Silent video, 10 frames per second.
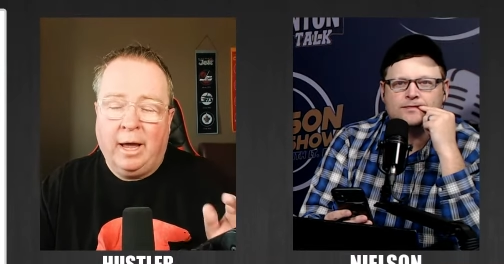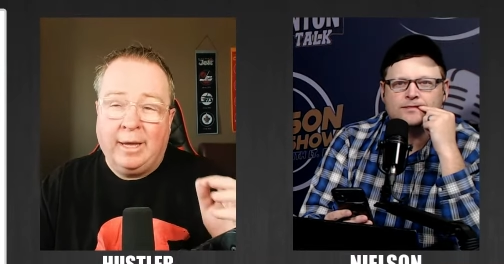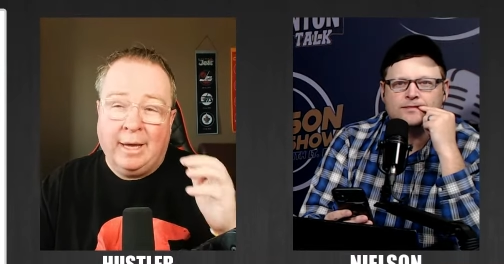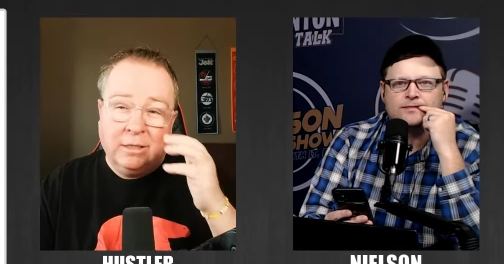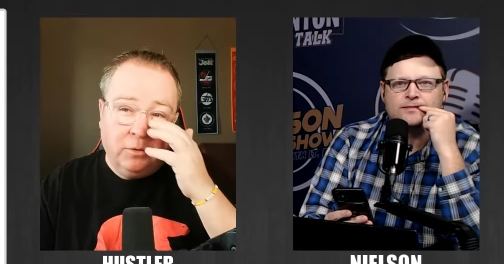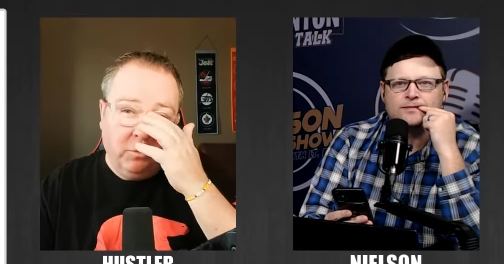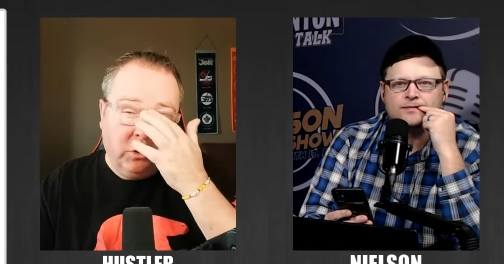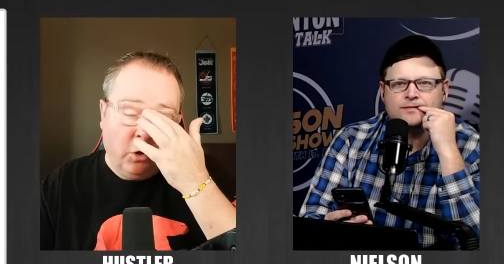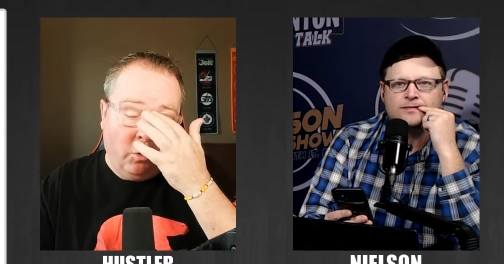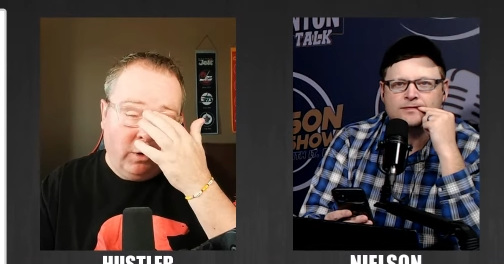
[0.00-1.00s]
Speaker 1: I guess it
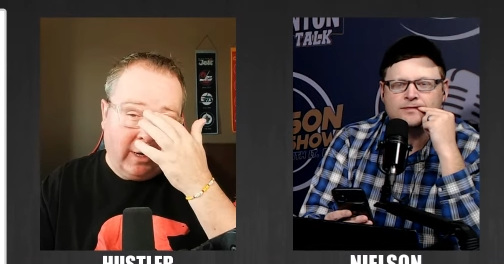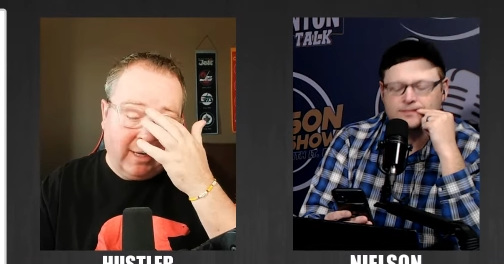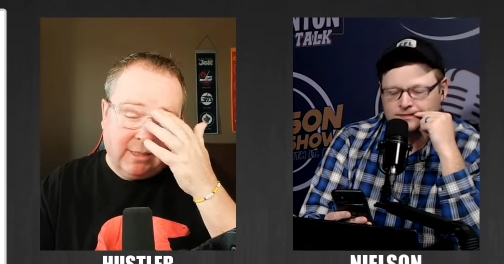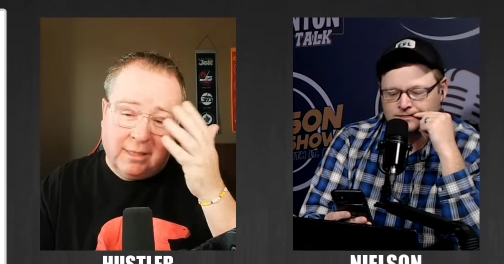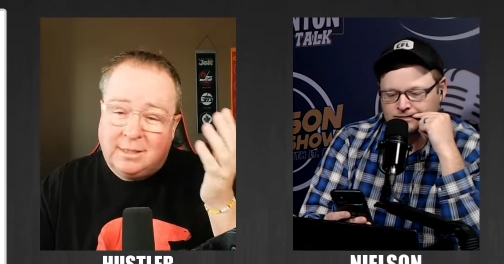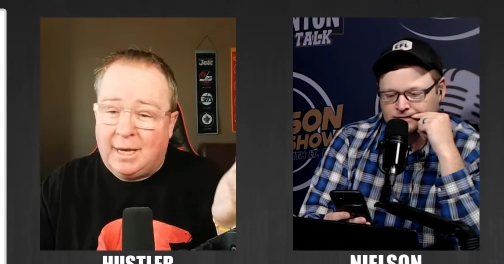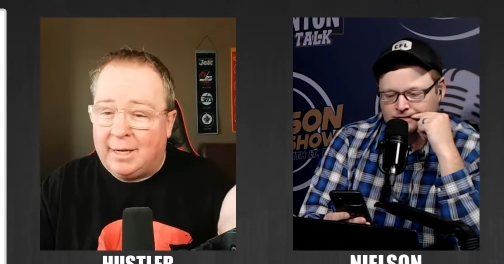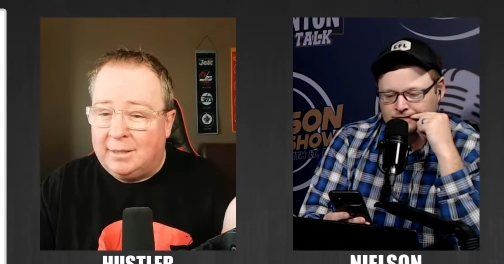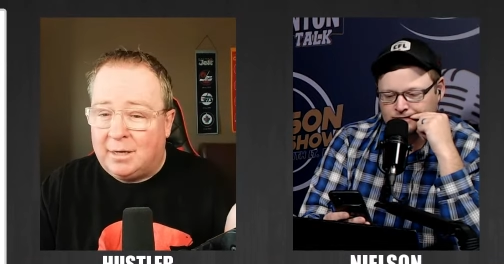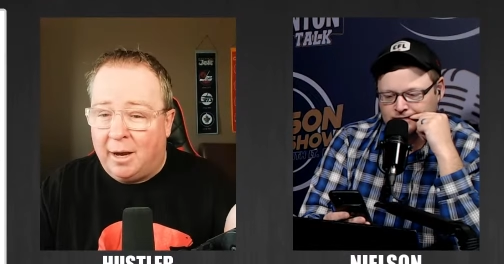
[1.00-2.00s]
would go to, I guess the
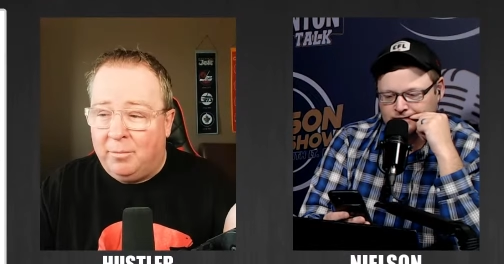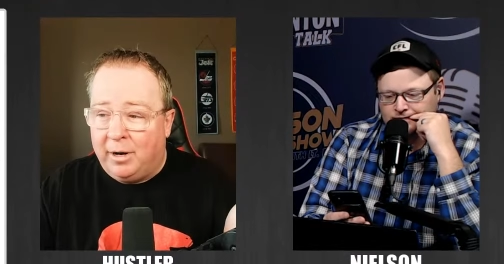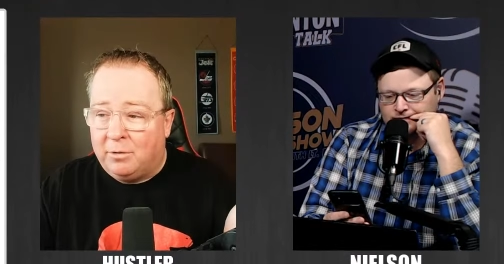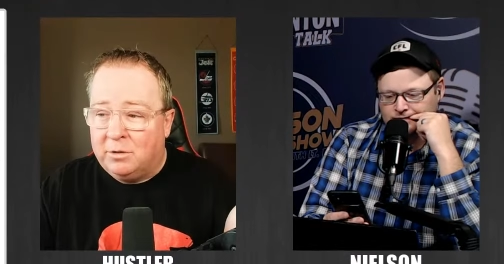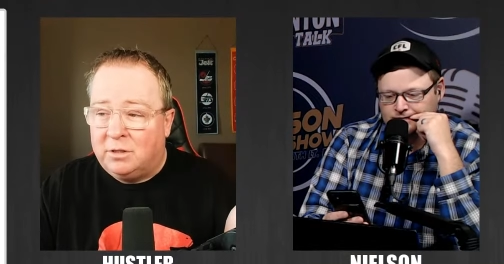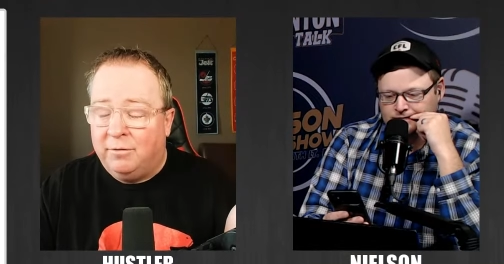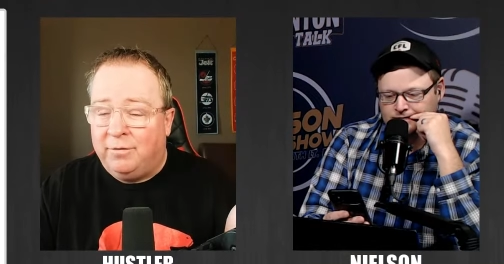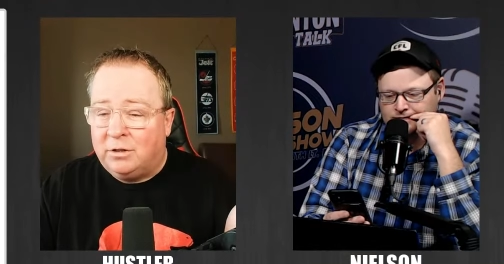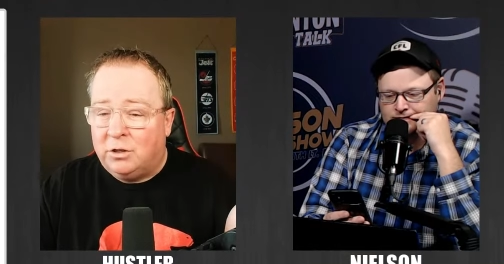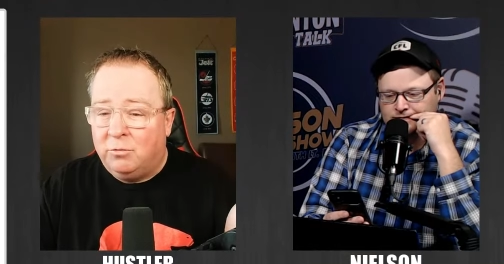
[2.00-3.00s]
second tiebreaker is
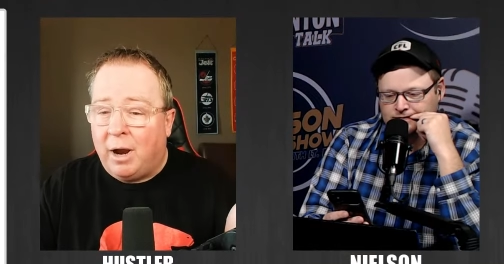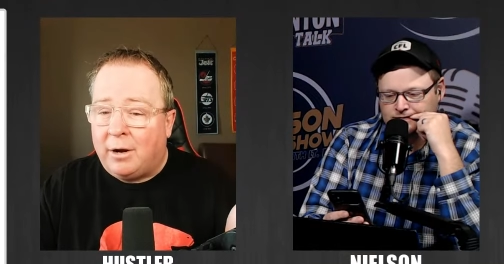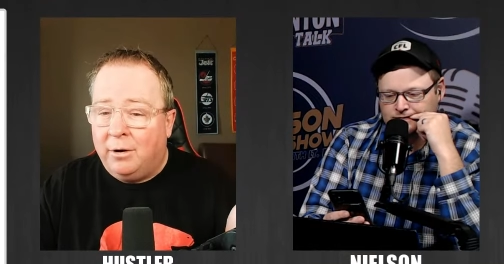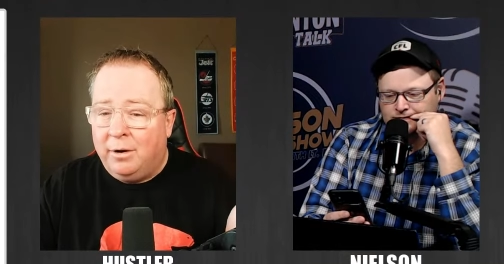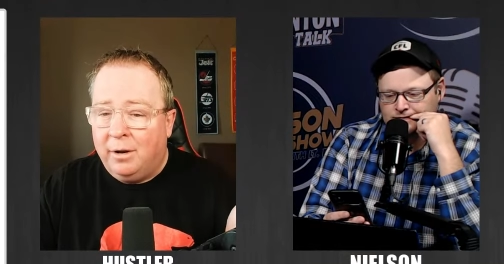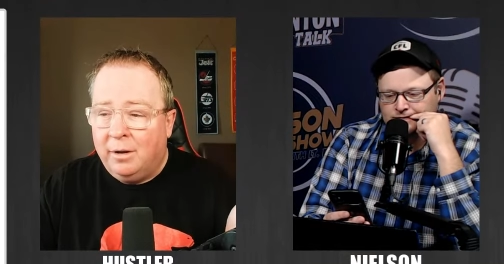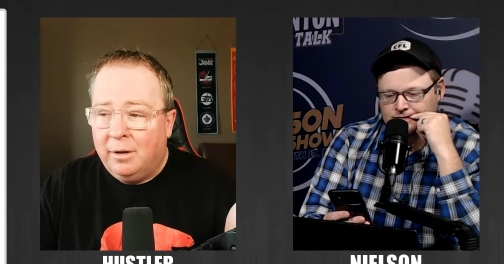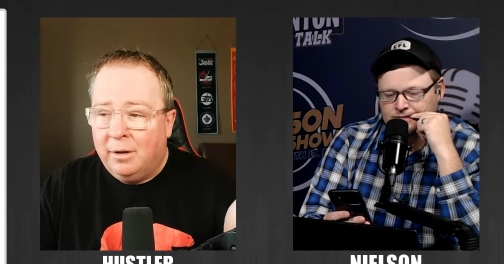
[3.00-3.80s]
division record.